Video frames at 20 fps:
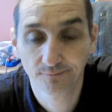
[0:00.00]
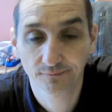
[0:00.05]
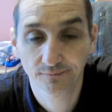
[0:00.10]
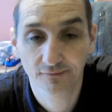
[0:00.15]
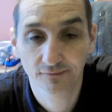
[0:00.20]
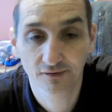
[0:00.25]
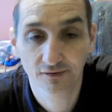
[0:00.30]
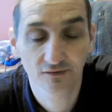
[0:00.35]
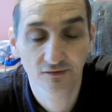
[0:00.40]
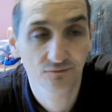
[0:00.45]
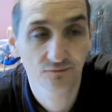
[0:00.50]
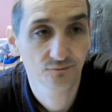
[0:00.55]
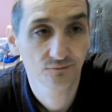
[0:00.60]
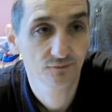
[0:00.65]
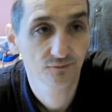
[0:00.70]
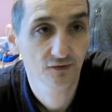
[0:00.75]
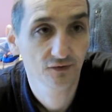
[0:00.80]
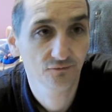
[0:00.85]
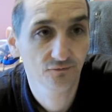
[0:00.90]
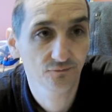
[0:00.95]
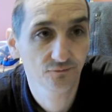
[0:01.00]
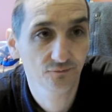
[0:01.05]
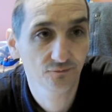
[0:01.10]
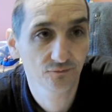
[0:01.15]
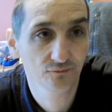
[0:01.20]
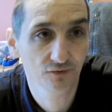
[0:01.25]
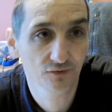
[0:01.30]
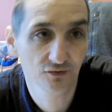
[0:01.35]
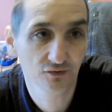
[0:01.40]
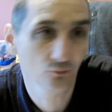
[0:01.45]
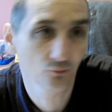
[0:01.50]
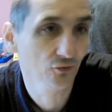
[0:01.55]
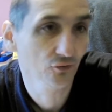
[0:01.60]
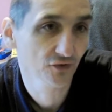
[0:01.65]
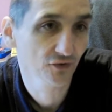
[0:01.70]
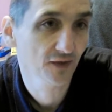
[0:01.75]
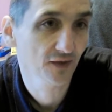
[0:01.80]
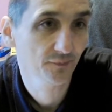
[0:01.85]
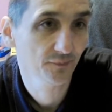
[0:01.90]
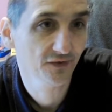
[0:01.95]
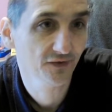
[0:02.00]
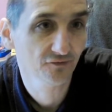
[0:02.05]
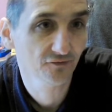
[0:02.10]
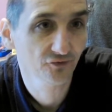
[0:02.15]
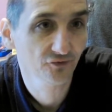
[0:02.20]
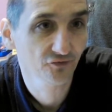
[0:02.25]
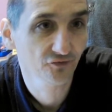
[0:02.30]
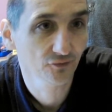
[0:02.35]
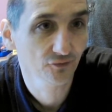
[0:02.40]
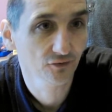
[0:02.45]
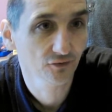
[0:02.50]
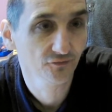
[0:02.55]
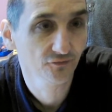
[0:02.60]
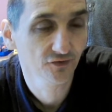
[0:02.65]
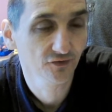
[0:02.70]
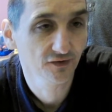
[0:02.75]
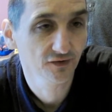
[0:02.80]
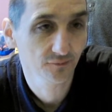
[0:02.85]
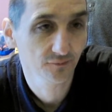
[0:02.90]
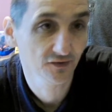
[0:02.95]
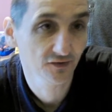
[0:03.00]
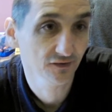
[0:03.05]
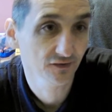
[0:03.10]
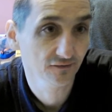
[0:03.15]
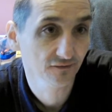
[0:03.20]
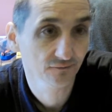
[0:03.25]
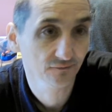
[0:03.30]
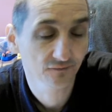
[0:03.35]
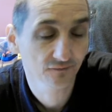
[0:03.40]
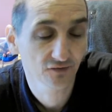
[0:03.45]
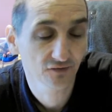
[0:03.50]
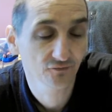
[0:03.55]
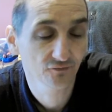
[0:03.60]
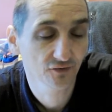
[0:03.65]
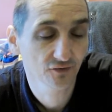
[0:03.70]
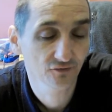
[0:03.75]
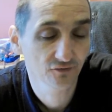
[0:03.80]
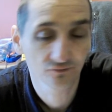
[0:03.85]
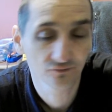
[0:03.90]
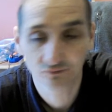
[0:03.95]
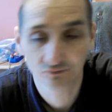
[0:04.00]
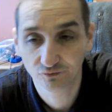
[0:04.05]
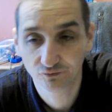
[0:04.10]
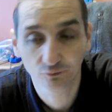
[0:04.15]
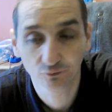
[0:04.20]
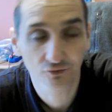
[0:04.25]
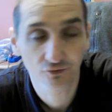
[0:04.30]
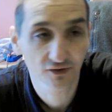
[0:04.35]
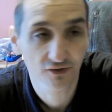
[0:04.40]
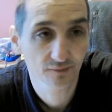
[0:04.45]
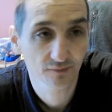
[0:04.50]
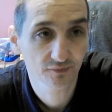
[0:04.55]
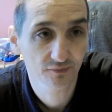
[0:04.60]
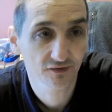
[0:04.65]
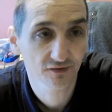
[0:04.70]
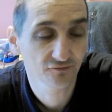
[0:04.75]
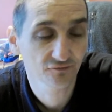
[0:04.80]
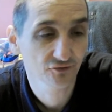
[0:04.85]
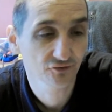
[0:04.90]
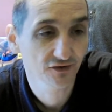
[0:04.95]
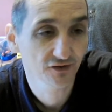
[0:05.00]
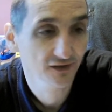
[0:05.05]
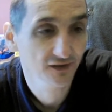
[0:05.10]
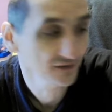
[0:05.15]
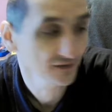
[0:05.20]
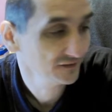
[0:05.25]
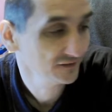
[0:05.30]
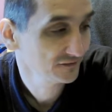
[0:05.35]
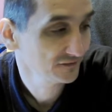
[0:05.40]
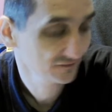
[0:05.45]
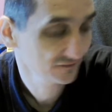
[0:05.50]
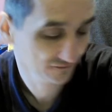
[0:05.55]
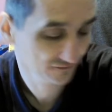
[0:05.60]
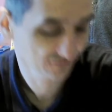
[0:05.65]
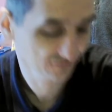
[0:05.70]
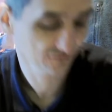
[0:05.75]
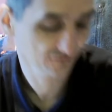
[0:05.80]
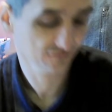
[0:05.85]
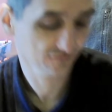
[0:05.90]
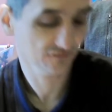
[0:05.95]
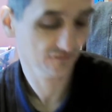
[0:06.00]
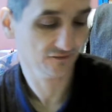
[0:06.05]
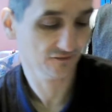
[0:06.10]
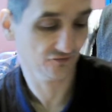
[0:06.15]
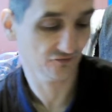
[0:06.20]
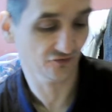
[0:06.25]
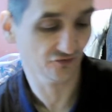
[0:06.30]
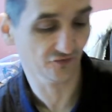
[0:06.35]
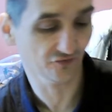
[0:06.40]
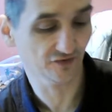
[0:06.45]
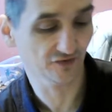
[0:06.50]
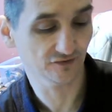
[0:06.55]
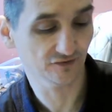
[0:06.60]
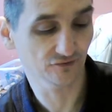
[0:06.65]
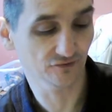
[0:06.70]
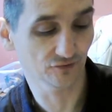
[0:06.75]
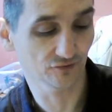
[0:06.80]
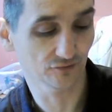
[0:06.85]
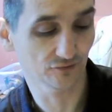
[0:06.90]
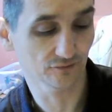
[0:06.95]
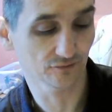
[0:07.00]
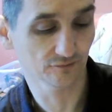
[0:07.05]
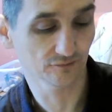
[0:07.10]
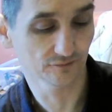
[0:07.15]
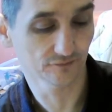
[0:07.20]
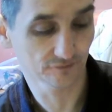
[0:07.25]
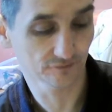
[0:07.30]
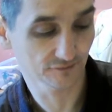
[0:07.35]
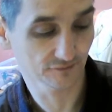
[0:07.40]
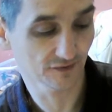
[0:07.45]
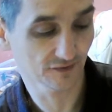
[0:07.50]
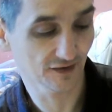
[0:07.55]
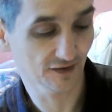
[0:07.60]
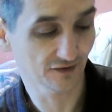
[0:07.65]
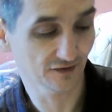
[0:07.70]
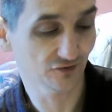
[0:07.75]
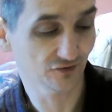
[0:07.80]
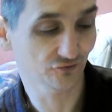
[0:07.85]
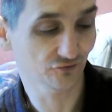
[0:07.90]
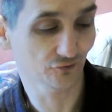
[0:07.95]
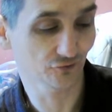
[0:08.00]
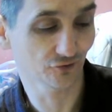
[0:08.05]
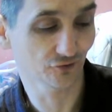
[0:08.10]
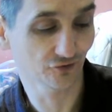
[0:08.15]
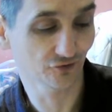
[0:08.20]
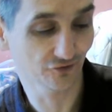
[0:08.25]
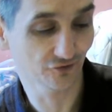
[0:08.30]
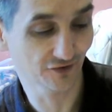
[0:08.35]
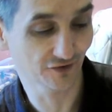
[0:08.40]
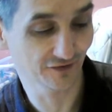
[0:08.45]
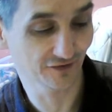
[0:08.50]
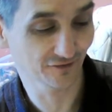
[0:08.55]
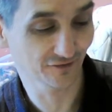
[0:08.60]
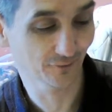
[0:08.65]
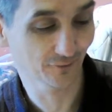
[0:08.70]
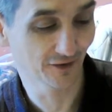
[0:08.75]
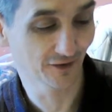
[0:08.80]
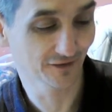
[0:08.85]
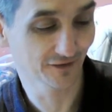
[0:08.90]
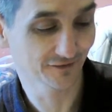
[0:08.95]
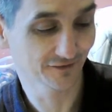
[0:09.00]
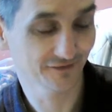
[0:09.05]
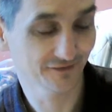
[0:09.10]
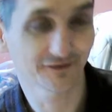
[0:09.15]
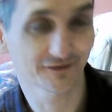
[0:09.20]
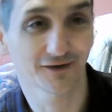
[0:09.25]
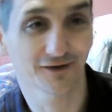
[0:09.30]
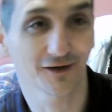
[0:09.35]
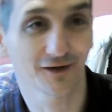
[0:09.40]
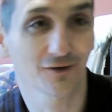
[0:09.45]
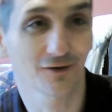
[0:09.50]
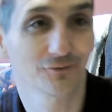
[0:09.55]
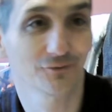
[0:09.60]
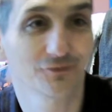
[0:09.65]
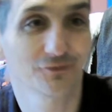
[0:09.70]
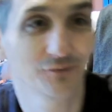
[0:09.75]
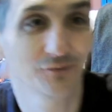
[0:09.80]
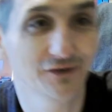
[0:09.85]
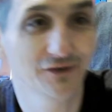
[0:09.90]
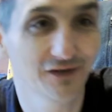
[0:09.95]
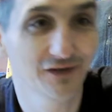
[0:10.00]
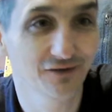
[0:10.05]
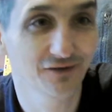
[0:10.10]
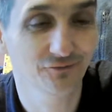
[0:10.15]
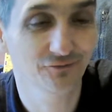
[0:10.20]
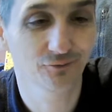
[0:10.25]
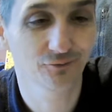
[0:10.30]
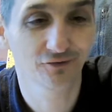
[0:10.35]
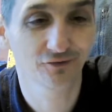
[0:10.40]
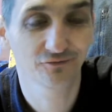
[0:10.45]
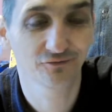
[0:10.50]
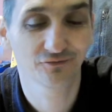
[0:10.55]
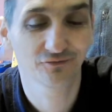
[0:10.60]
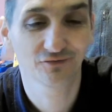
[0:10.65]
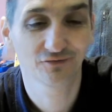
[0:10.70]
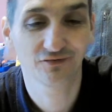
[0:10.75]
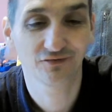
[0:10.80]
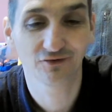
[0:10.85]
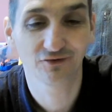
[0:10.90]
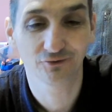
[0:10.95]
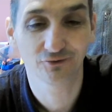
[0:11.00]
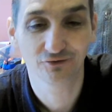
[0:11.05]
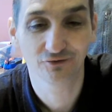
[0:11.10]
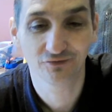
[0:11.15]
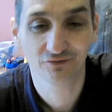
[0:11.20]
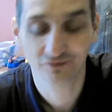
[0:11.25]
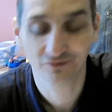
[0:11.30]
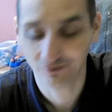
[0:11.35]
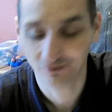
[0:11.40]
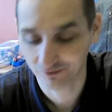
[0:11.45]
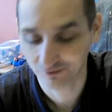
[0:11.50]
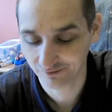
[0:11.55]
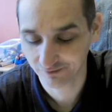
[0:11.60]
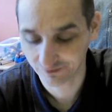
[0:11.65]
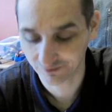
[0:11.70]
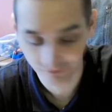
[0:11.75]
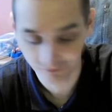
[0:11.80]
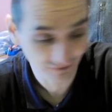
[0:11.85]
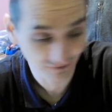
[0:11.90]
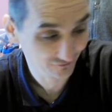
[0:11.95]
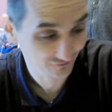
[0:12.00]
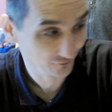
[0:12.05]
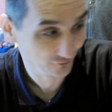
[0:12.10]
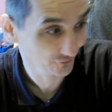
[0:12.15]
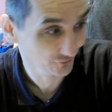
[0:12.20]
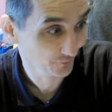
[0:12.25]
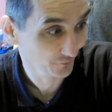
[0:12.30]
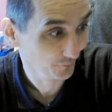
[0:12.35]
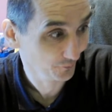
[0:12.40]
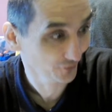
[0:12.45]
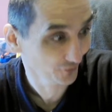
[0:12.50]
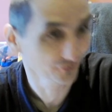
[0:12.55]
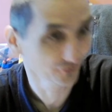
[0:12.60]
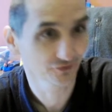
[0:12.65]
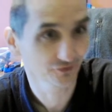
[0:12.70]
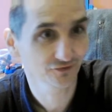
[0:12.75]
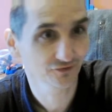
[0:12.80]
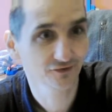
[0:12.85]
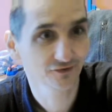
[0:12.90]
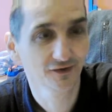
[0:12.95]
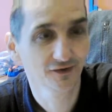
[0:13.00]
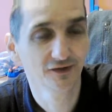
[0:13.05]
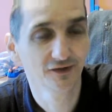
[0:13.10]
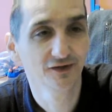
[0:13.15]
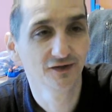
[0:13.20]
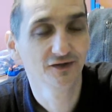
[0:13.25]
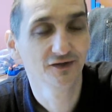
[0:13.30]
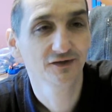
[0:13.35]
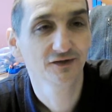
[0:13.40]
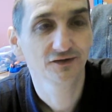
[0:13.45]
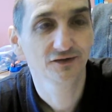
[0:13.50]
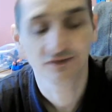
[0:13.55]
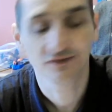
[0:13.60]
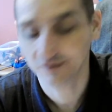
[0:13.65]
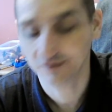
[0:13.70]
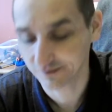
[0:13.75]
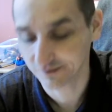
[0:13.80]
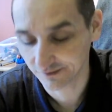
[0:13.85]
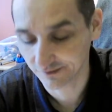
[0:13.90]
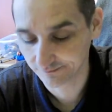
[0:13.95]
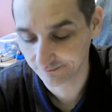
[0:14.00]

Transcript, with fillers: it, it, it won't happen every so often I mean if, if it won't happen every day yes it, it's just that you know I need to order then as well I can't be left with zero in stock because that's all the point here